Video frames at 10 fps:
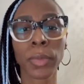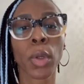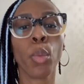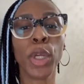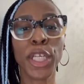
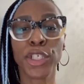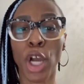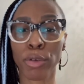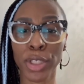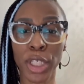we need y'all
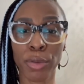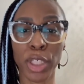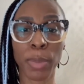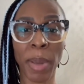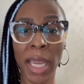to steal this
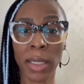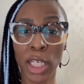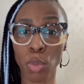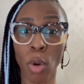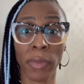painting
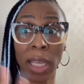that's worth like